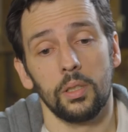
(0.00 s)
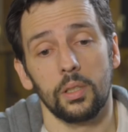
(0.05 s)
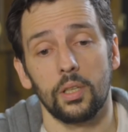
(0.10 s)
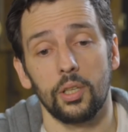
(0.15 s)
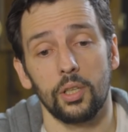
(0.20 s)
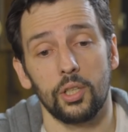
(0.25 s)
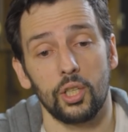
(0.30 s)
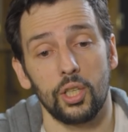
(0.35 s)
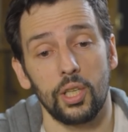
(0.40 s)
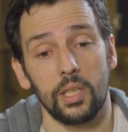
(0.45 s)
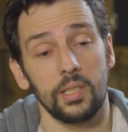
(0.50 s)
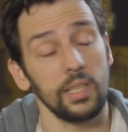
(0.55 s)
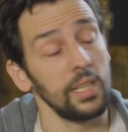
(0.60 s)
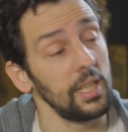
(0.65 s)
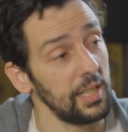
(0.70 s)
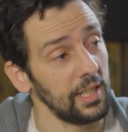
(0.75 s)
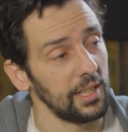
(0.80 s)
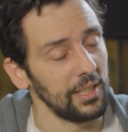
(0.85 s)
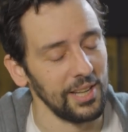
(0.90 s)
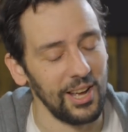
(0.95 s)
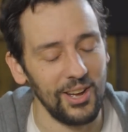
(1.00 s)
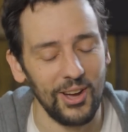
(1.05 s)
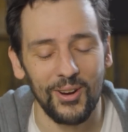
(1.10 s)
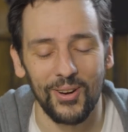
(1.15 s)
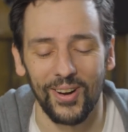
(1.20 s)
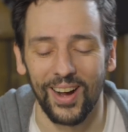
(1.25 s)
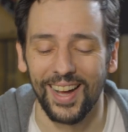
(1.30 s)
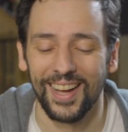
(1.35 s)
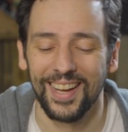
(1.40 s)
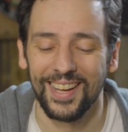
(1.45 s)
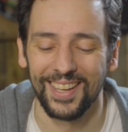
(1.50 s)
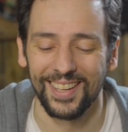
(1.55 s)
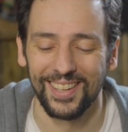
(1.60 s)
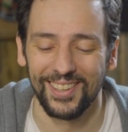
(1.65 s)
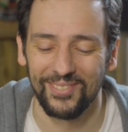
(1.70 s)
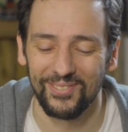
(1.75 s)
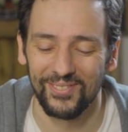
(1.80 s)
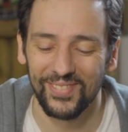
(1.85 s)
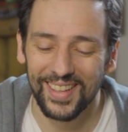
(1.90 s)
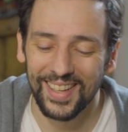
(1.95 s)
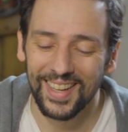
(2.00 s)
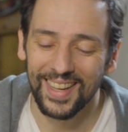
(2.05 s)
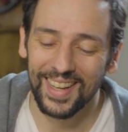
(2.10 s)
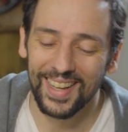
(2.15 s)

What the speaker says: Because she's an idiot.